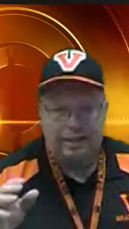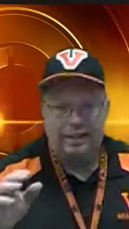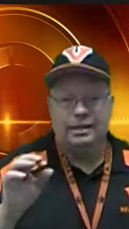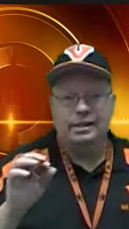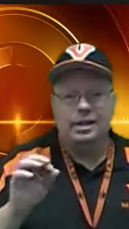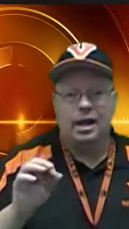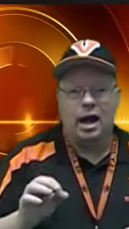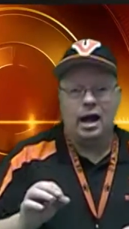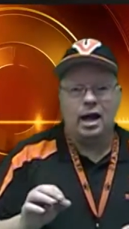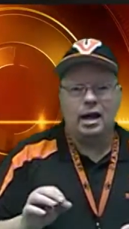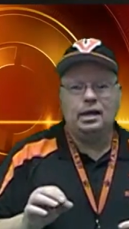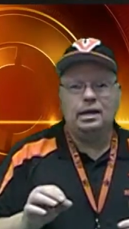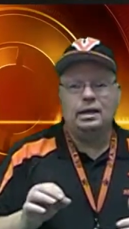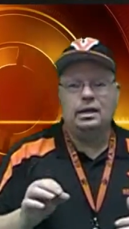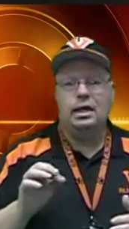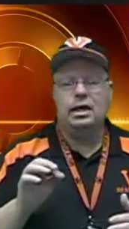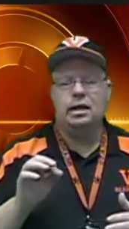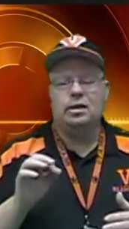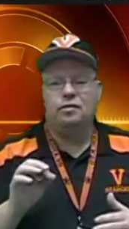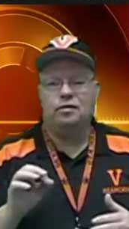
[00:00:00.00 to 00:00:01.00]

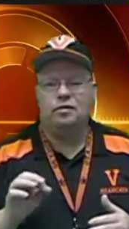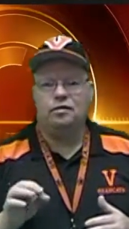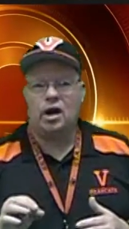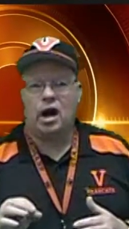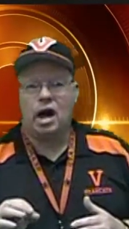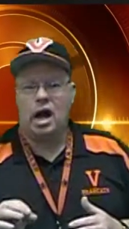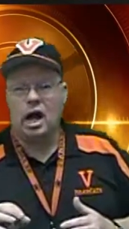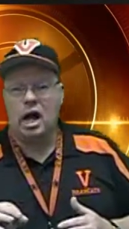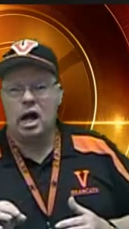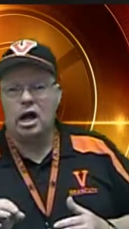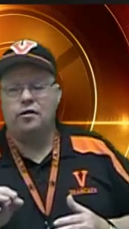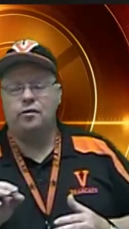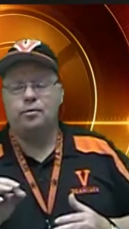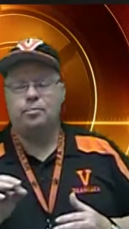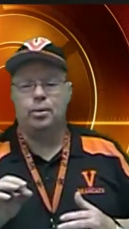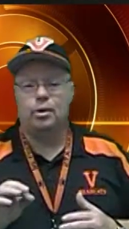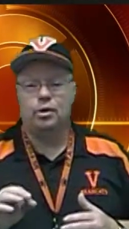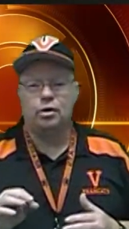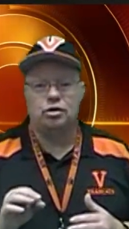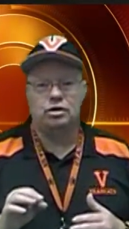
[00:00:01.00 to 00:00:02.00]

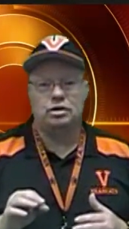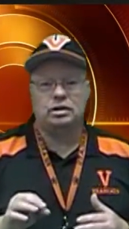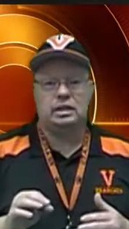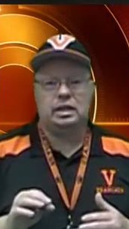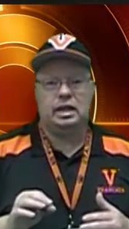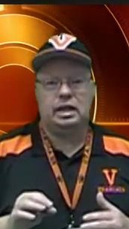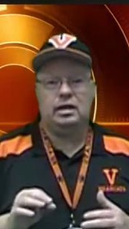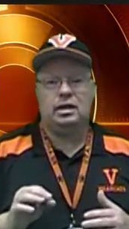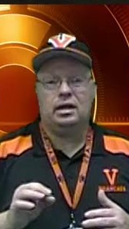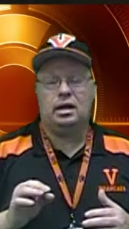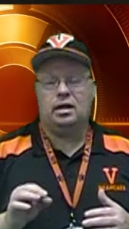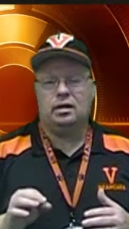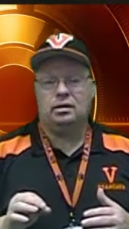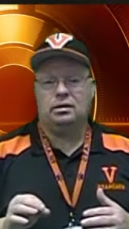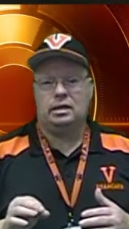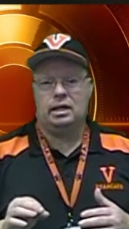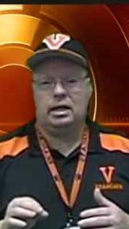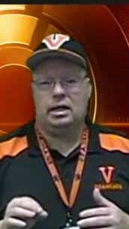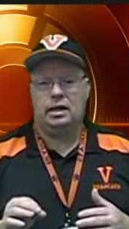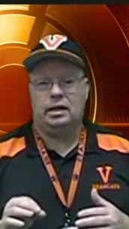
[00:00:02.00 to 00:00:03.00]
95%
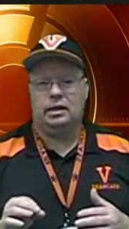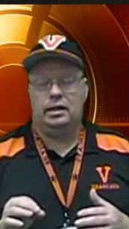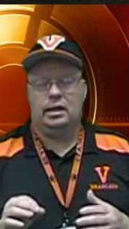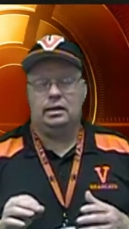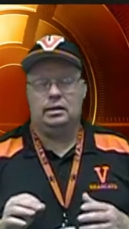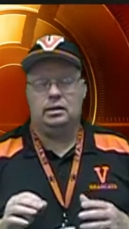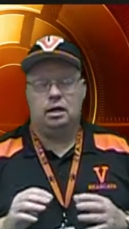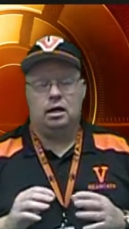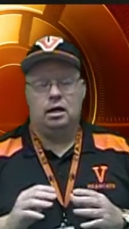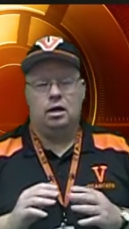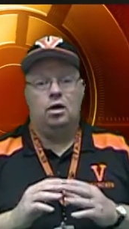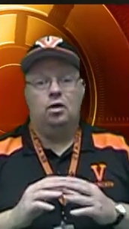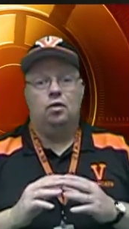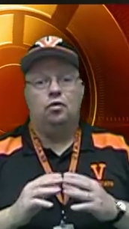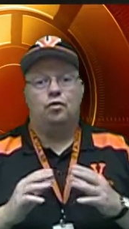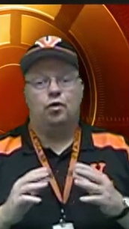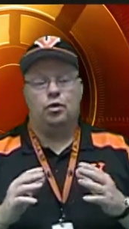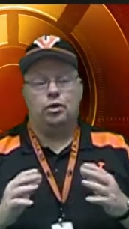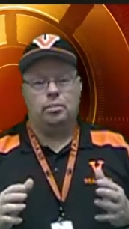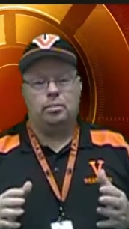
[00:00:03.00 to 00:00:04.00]
attendance
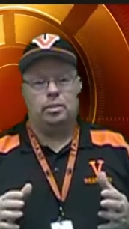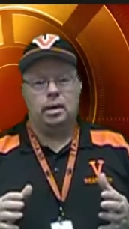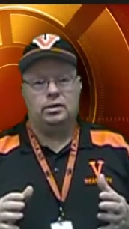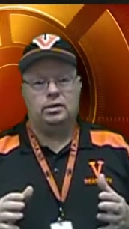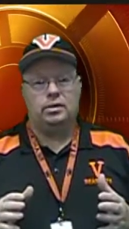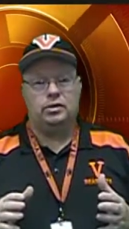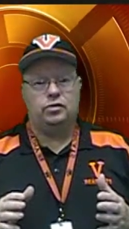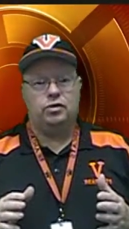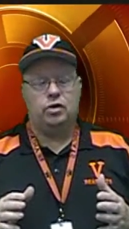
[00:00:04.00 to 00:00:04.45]
for the month of